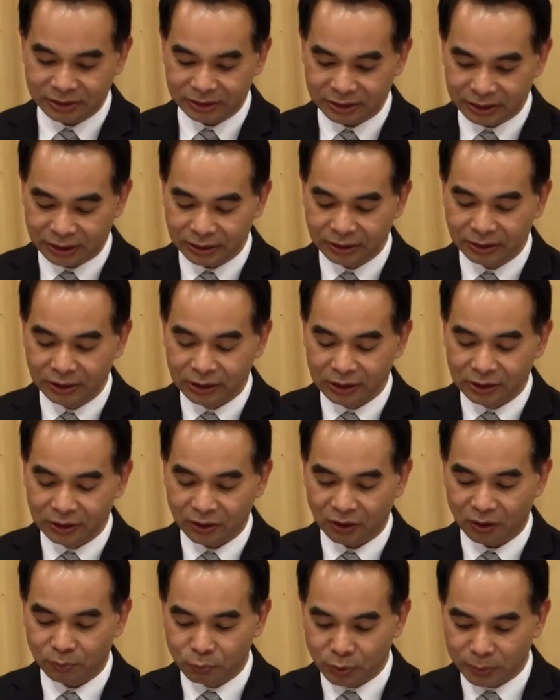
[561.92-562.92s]
killing
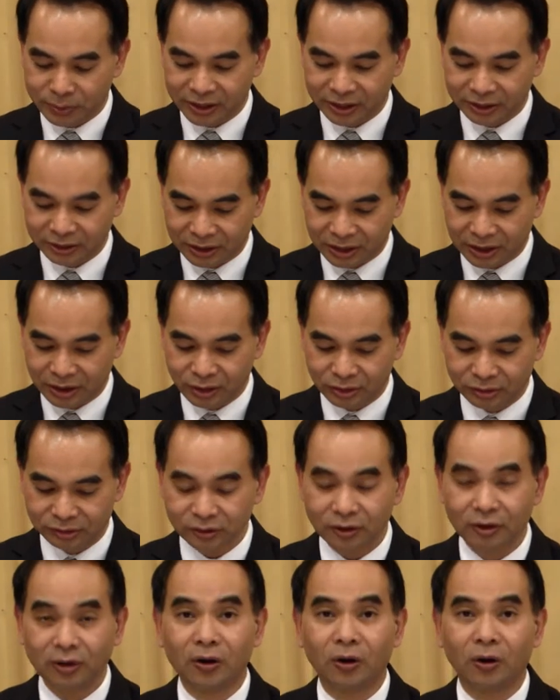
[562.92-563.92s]
of women and
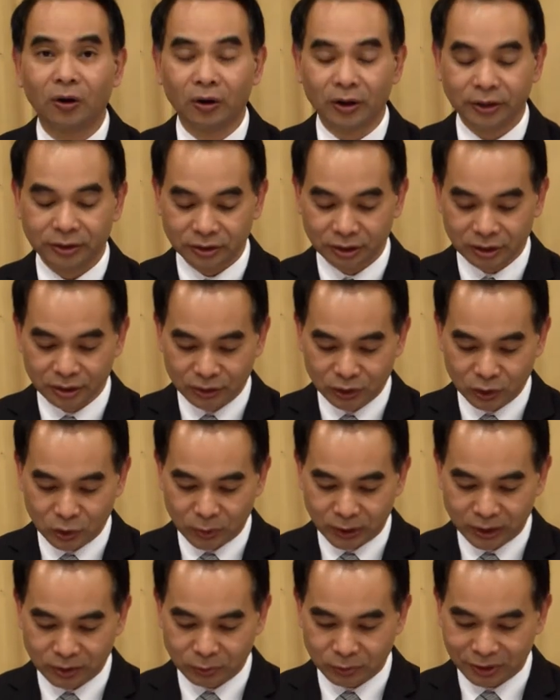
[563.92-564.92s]
girls on
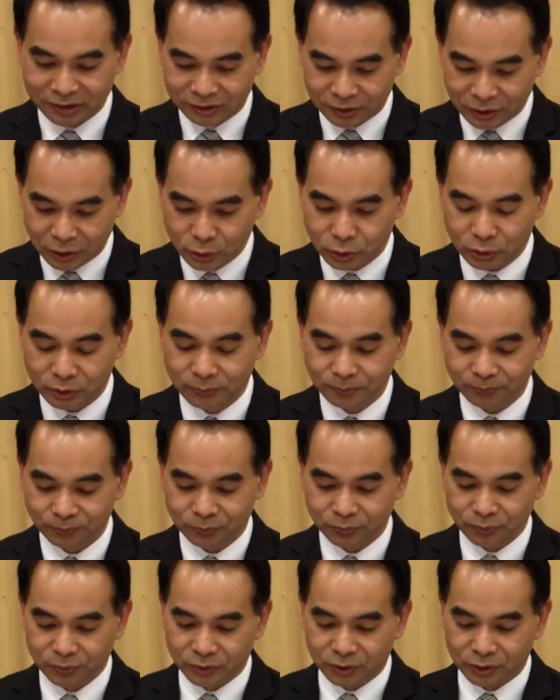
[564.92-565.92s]
UN resolution
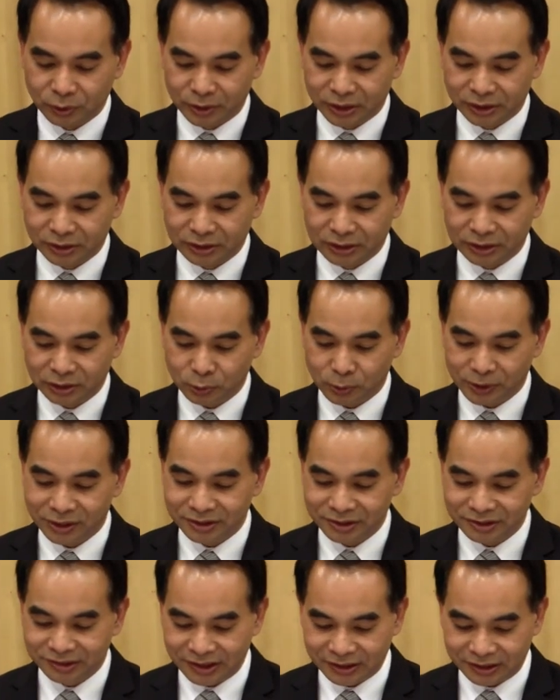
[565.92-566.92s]
during the
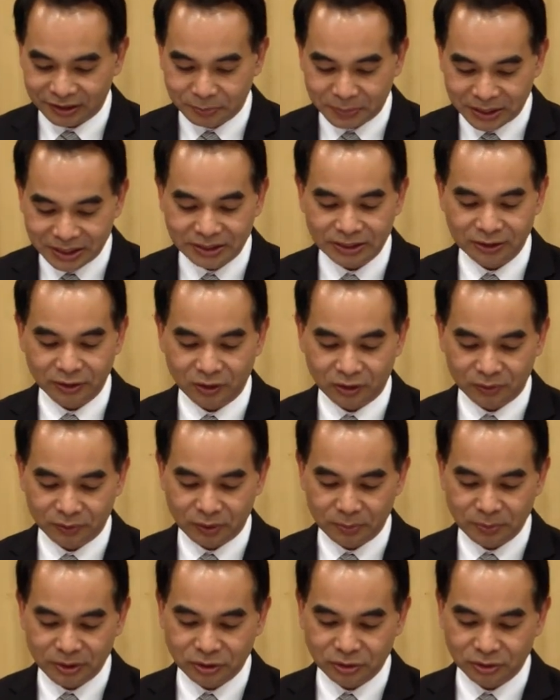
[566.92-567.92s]
22nd meeting of
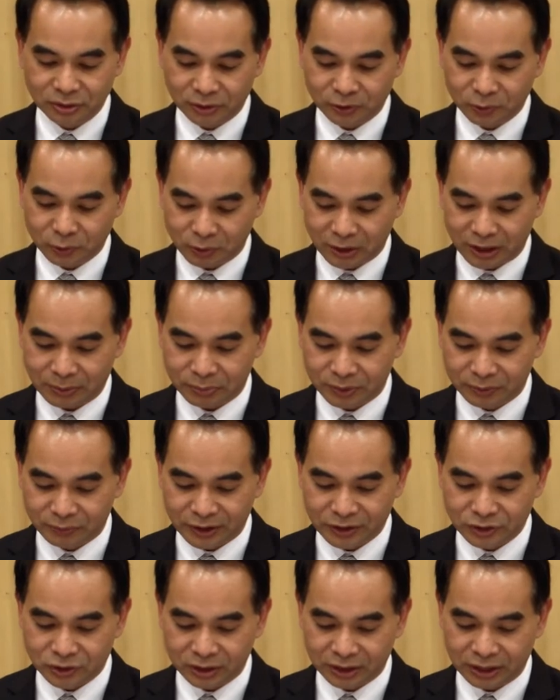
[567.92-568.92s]
Commission on Crime
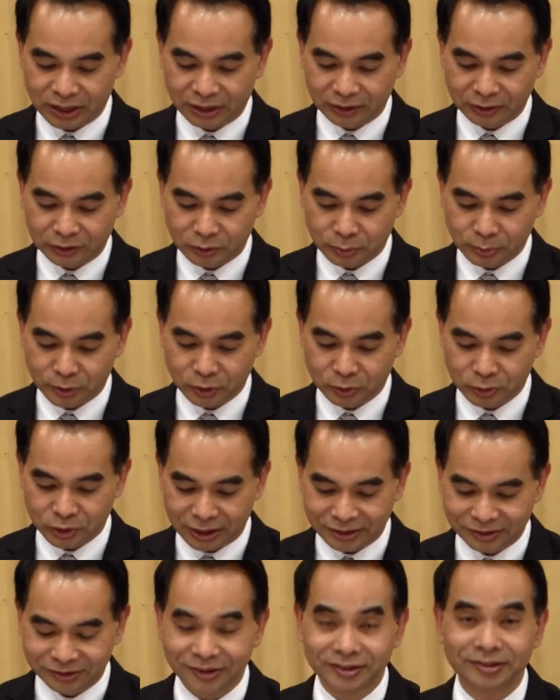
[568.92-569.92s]
Prevention and Criminal
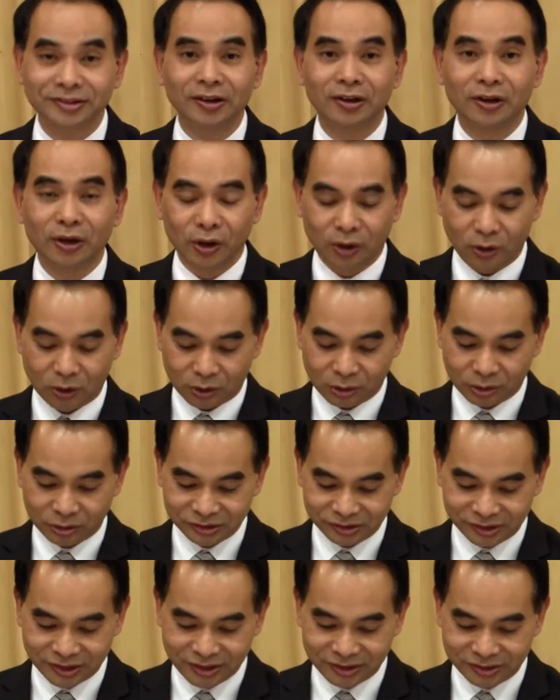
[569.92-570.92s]
Justice, or
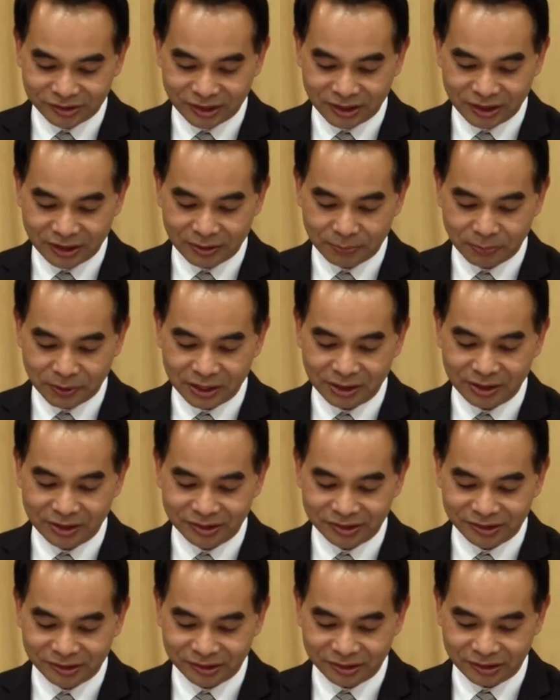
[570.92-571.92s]

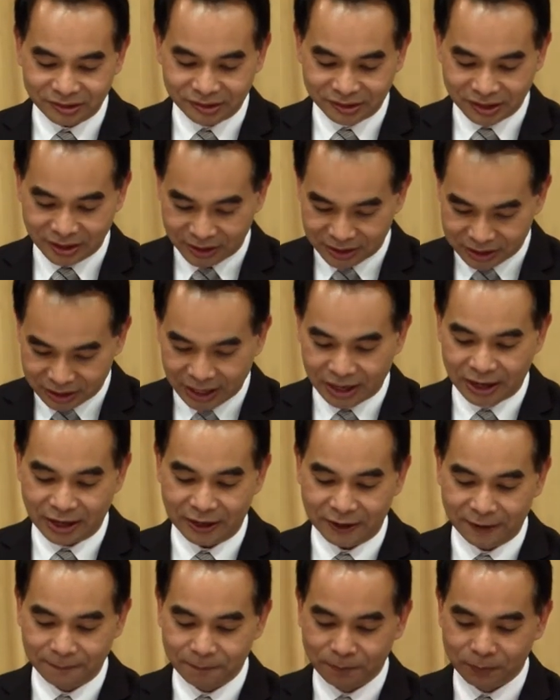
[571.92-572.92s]

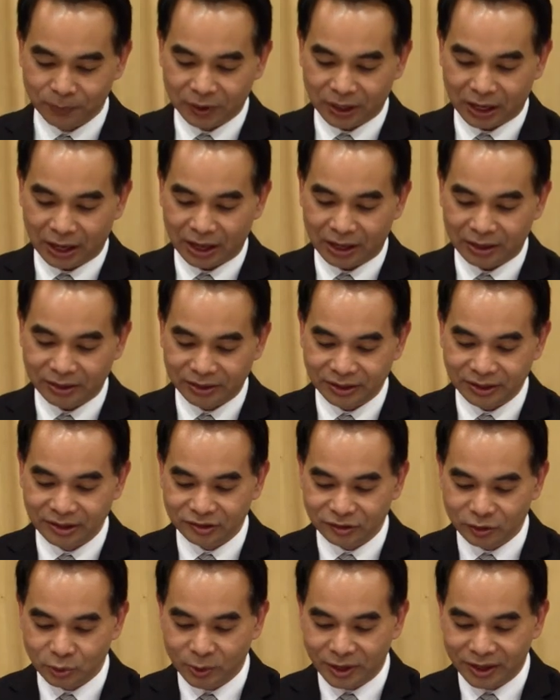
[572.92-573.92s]
CCPCJ. And
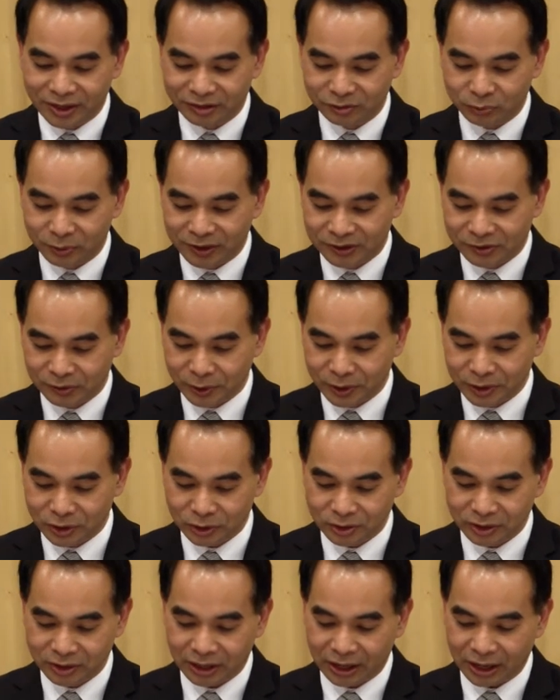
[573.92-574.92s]
this UN's
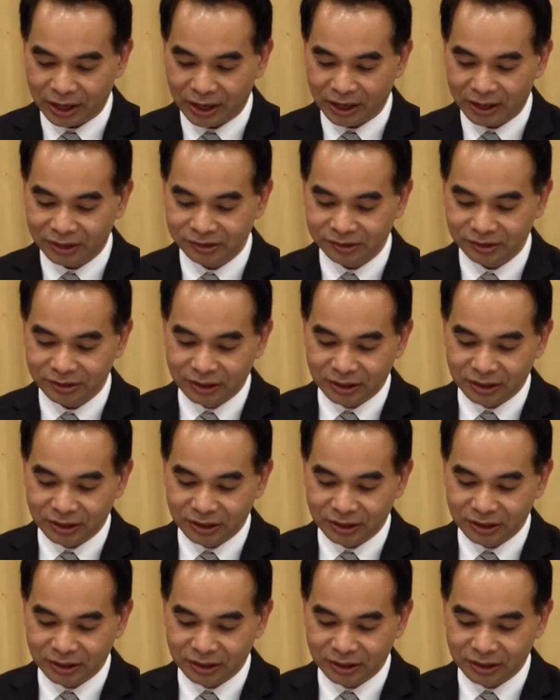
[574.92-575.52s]
resolution has